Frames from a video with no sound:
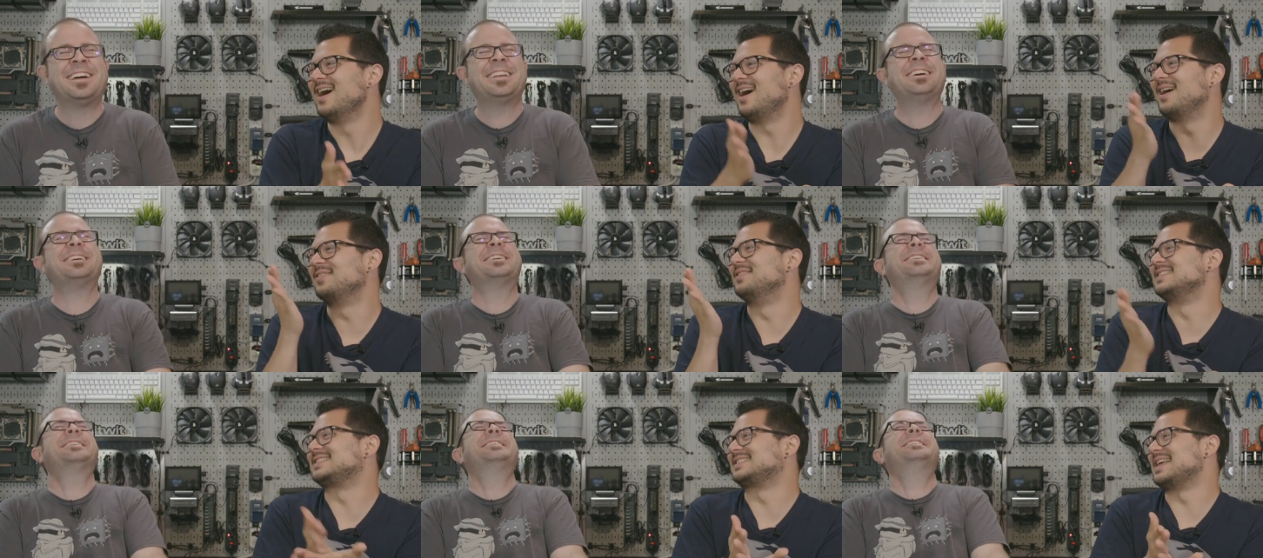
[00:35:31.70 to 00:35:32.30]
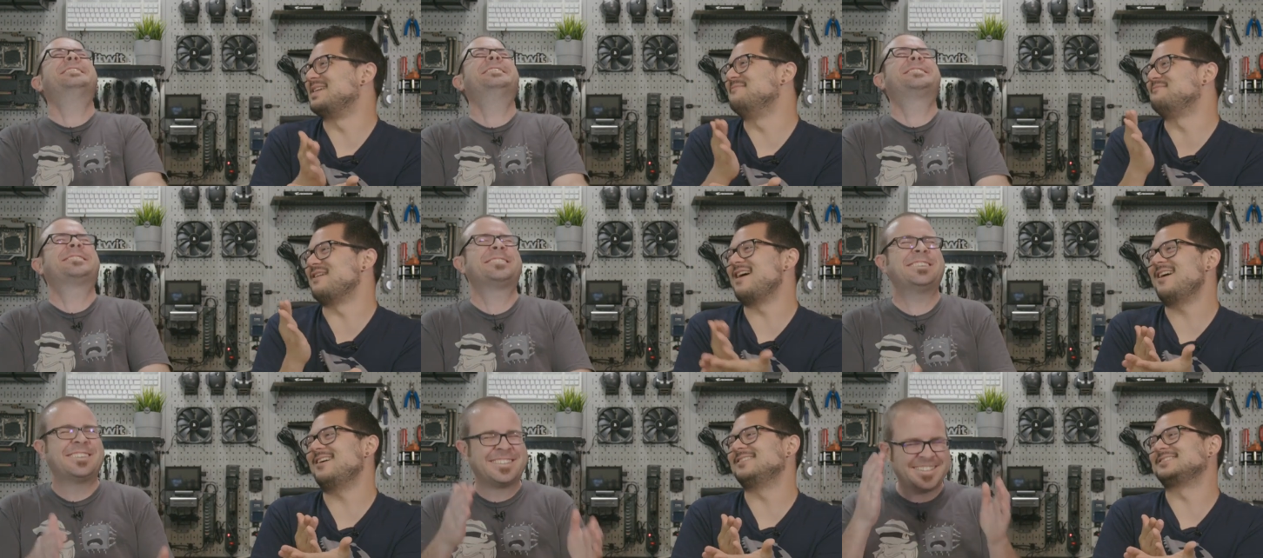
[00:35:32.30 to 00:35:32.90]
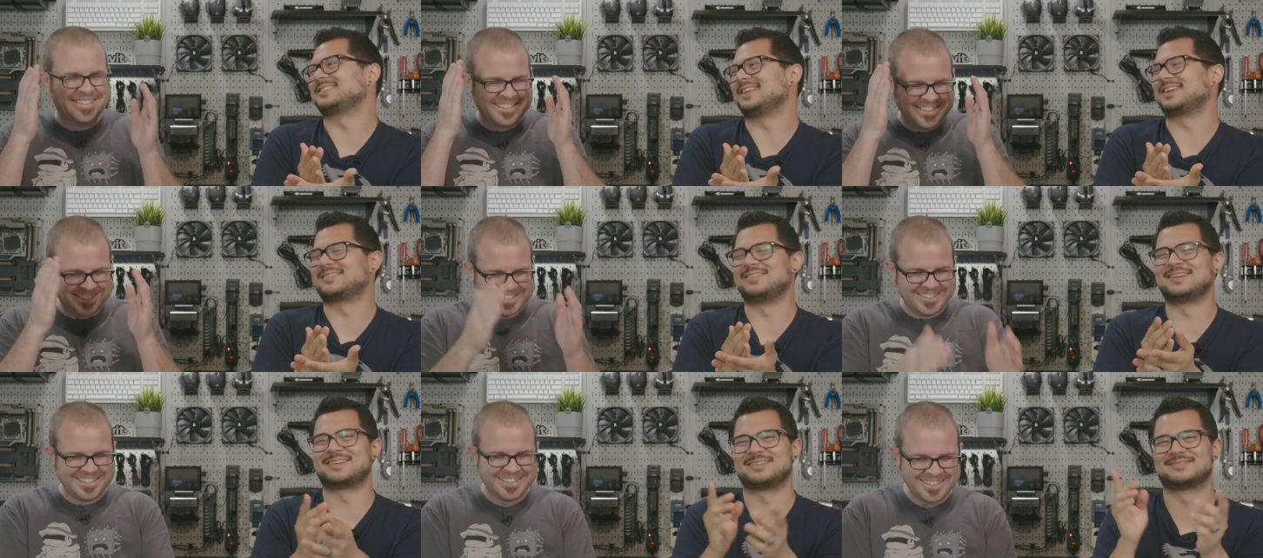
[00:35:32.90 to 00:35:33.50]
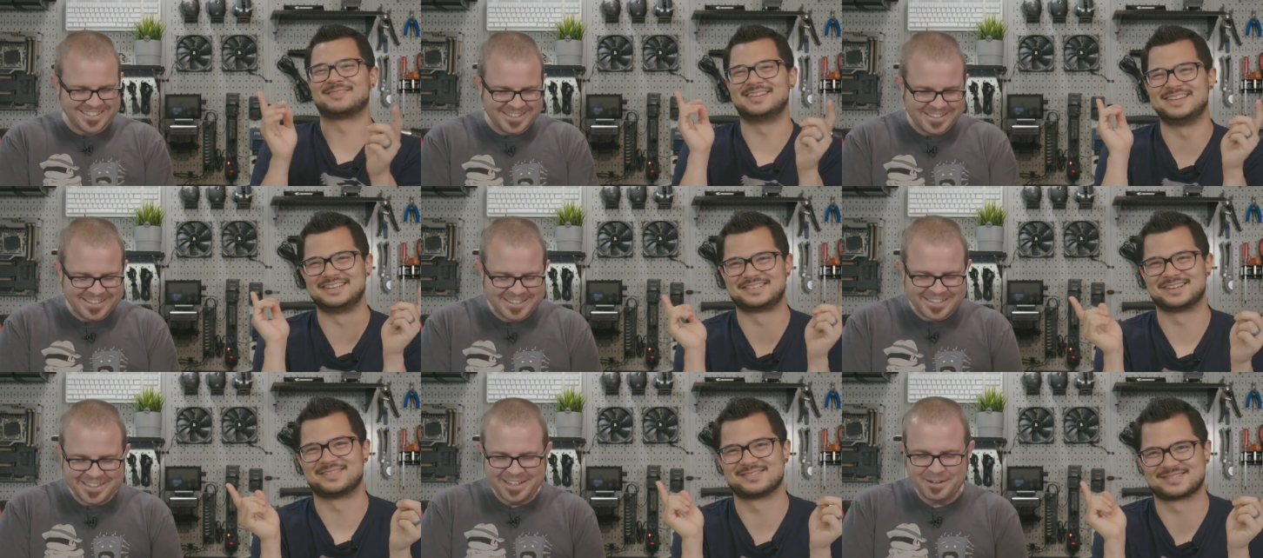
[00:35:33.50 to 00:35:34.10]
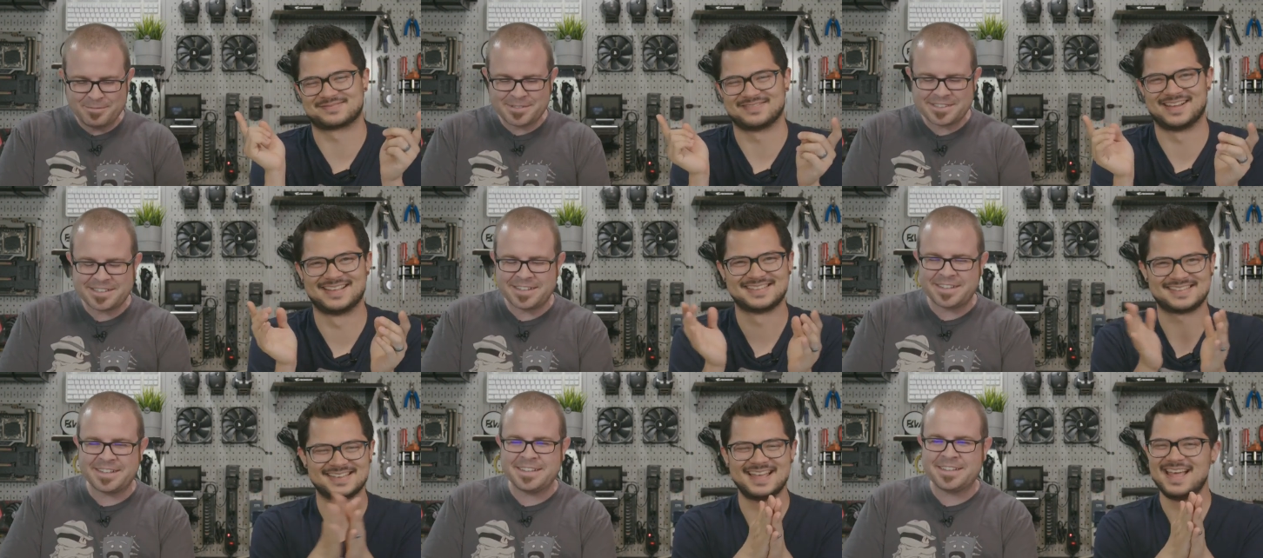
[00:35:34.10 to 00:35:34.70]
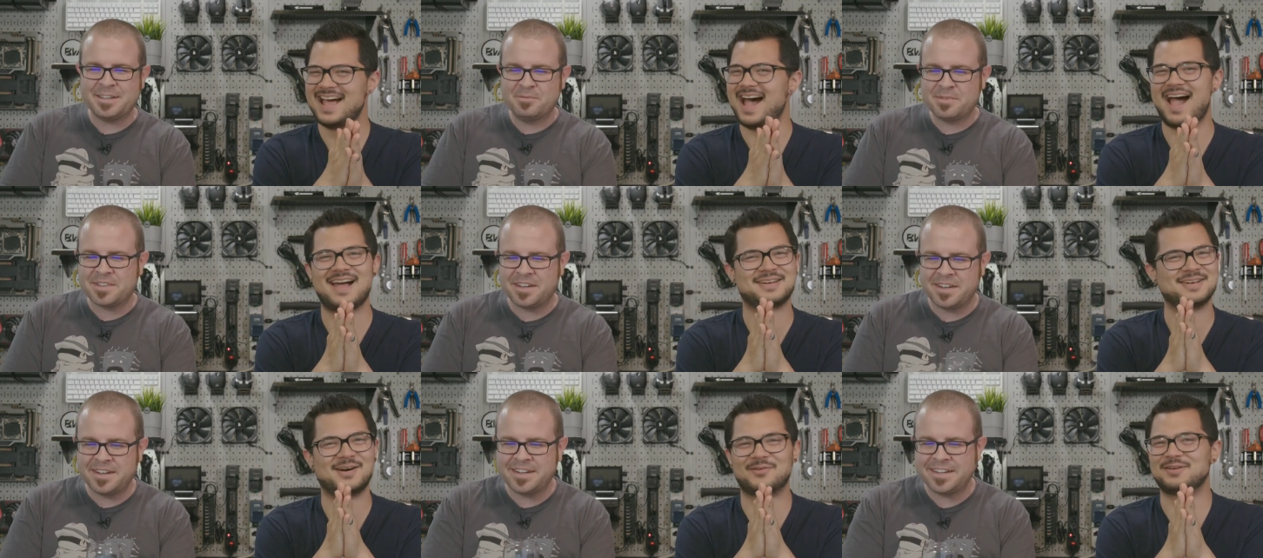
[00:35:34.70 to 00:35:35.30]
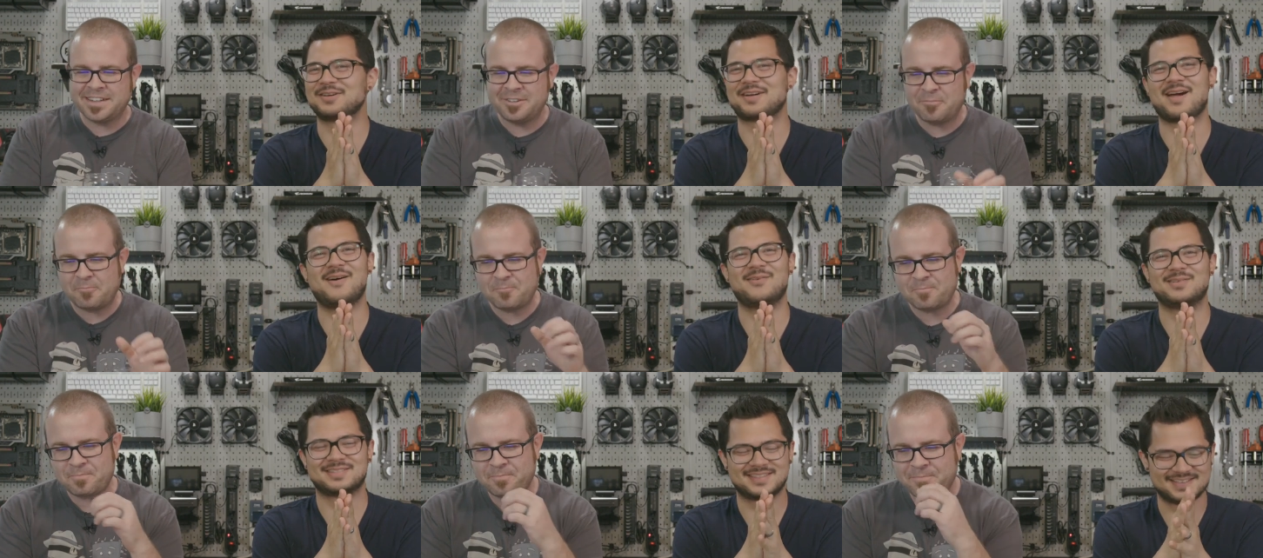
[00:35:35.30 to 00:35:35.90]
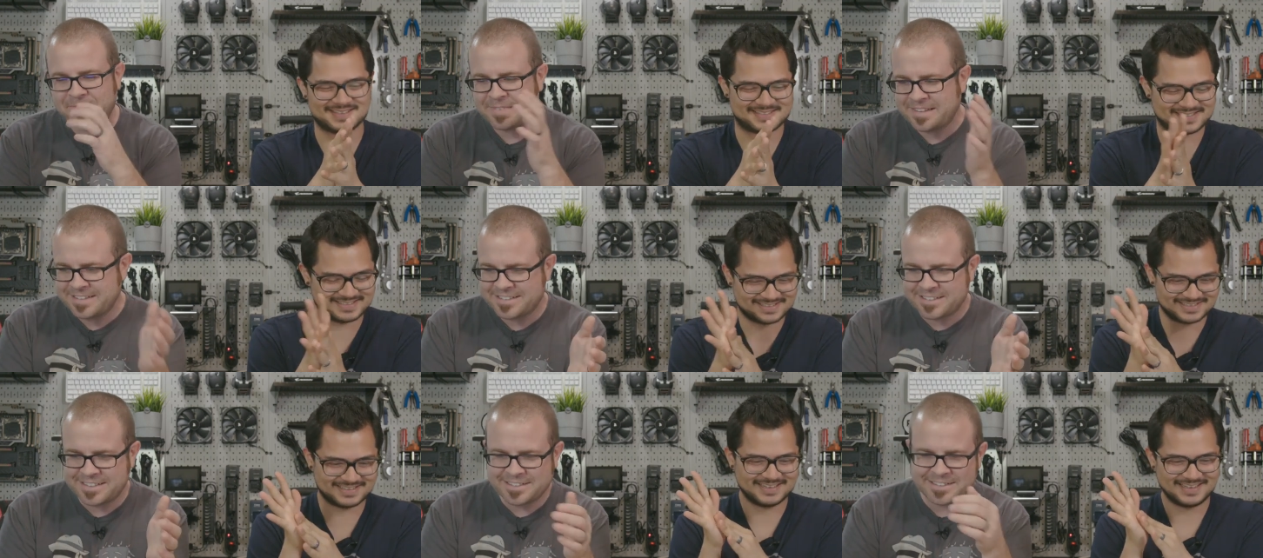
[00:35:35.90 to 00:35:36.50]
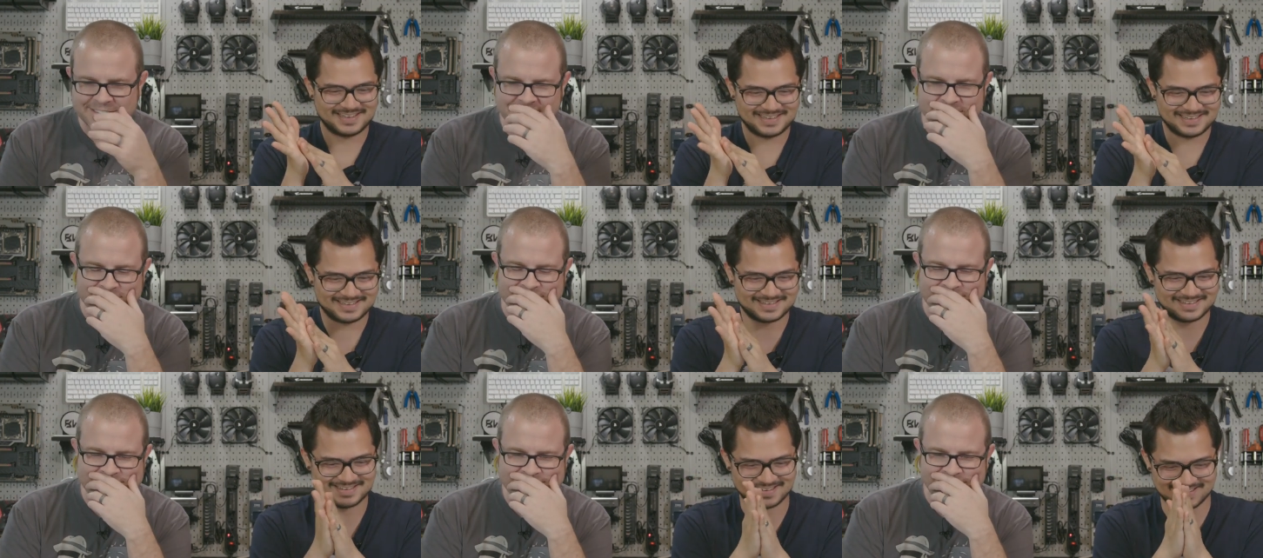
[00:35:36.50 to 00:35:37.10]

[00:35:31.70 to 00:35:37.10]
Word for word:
Speaker 1: on the same page, like we could read each other's. I'm sorry. I'm sorry. i know where you're going with this.